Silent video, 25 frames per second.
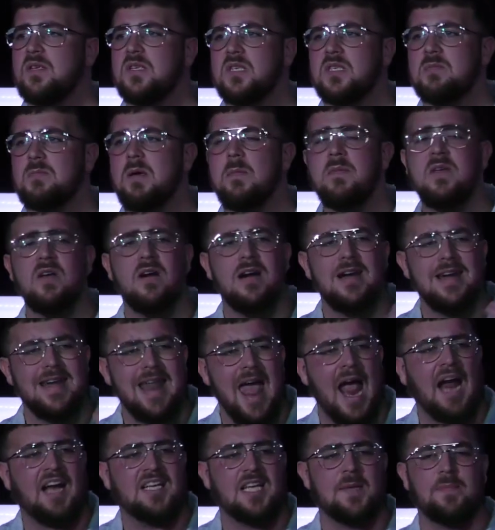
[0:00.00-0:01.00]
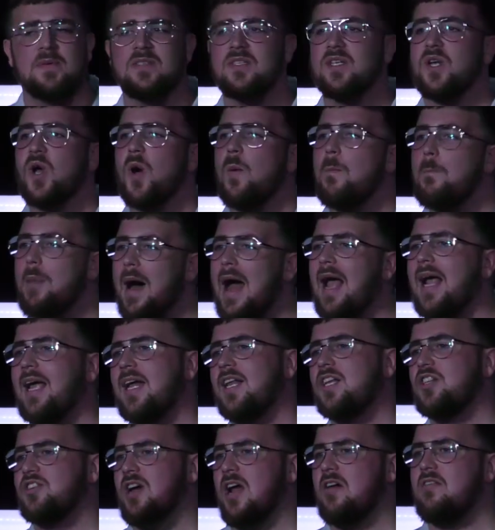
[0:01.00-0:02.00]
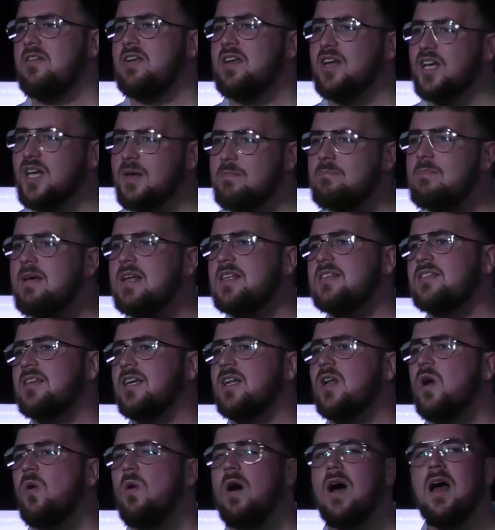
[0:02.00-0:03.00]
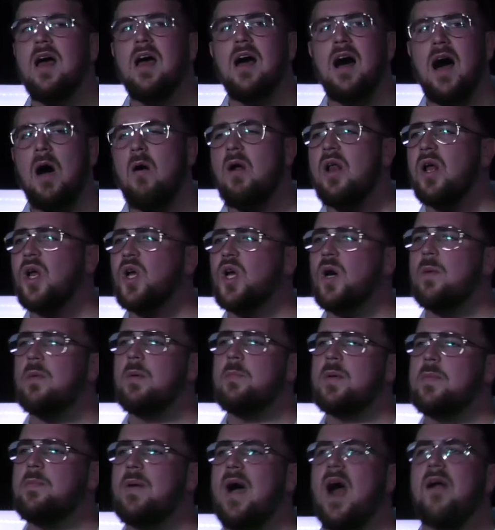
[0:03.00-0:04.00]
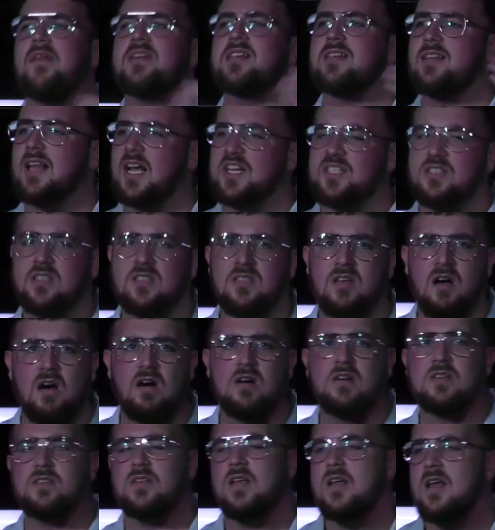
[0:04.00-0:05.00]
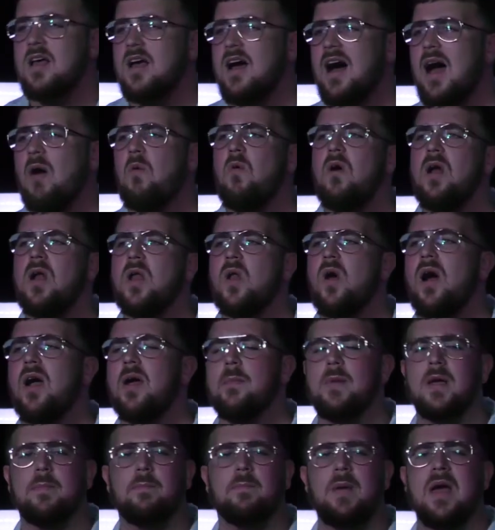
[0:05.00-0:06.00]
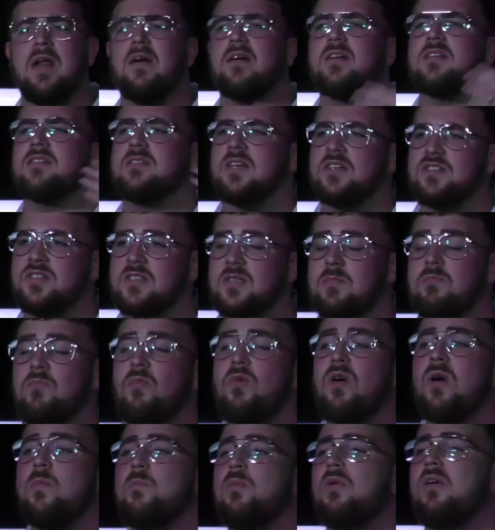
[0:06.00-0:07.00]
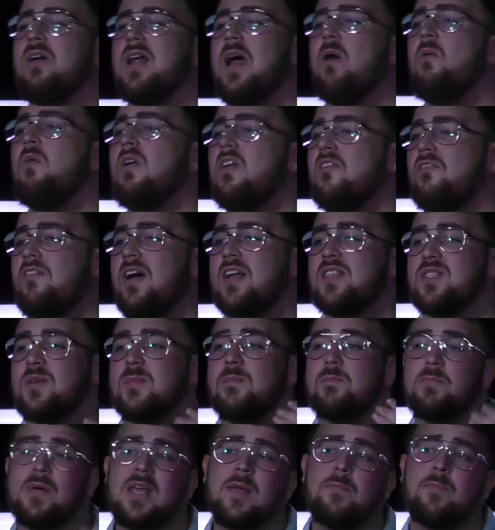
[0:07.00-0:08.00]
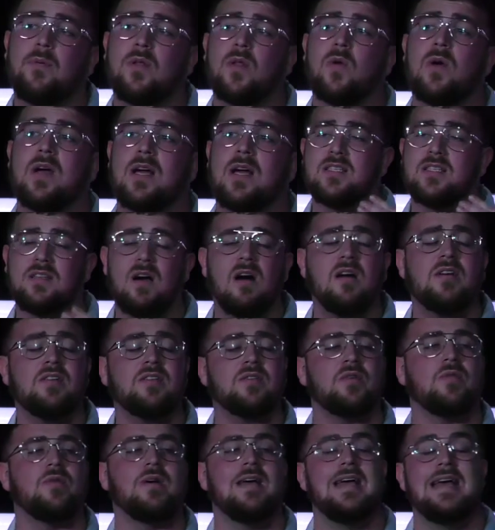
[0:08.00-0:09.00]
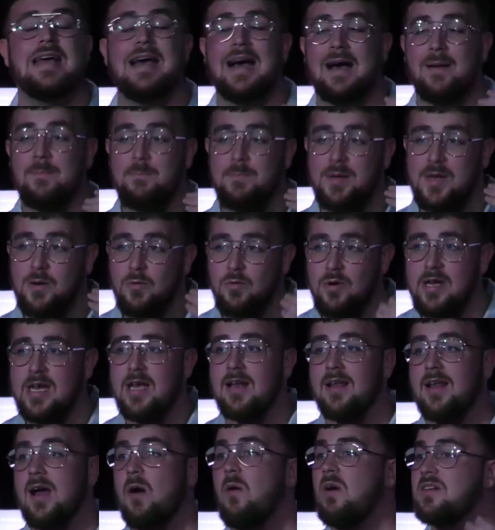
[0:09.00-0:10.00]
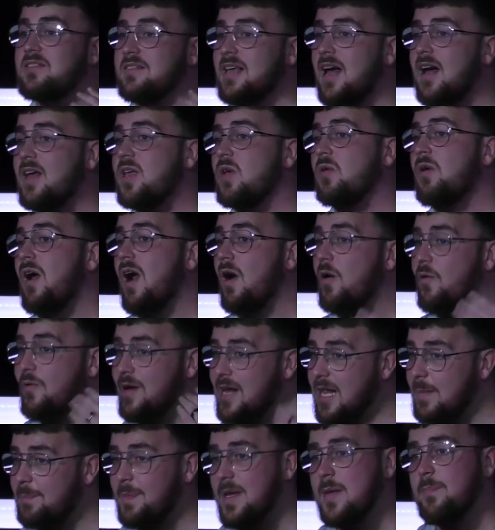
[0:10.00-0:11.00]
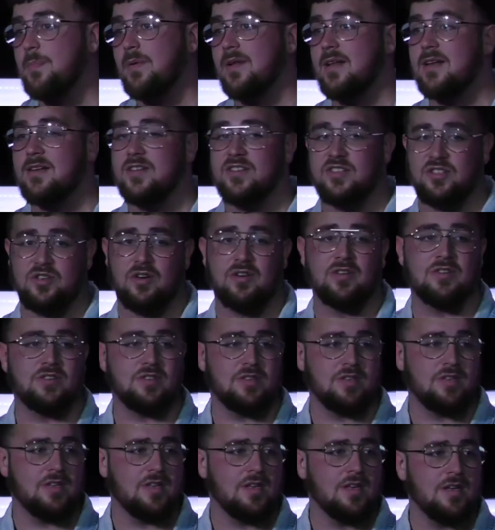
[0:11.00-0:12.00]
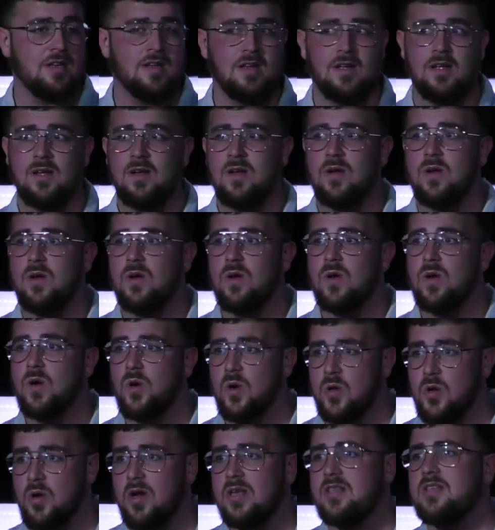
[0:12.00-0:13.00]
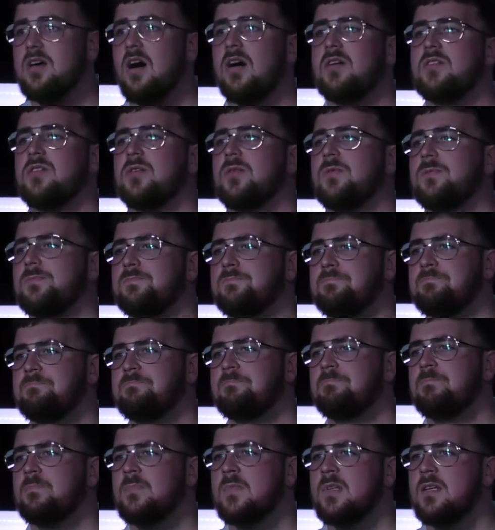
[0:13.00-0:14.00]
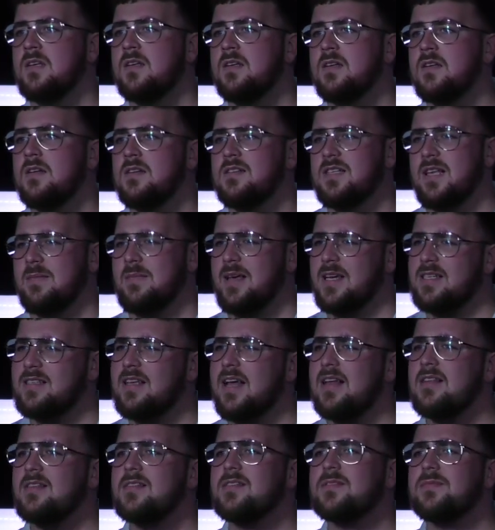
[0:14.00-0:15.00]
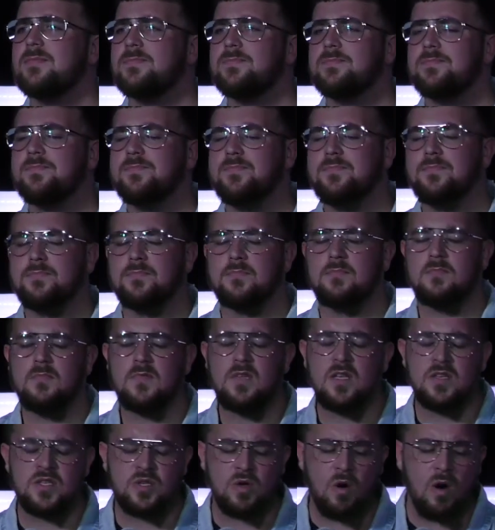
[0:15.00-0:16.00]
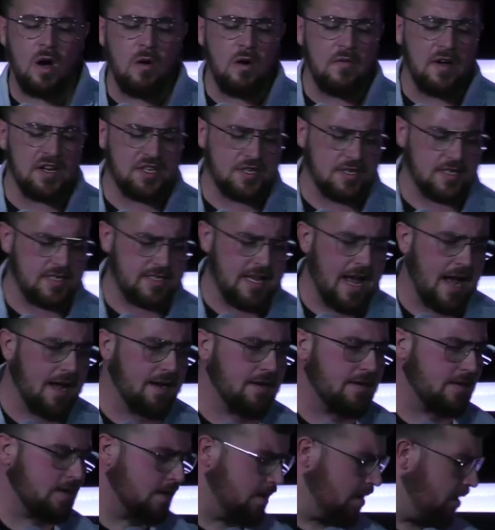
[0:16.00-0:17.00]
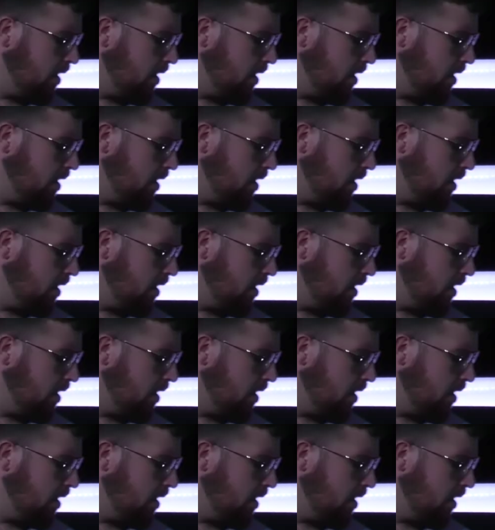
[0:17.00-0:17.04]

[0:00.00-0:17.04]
So maybe your next step is to come back in January and commit. Say, you know what? I want to come and be part of this collection of talks. I want to know how to make better decisions. And more importantly, I want to find some people who talk to and be real. And I want to tell you, there are real people in this church who you can talk to. Does that make sense? So I want to invite you to stand.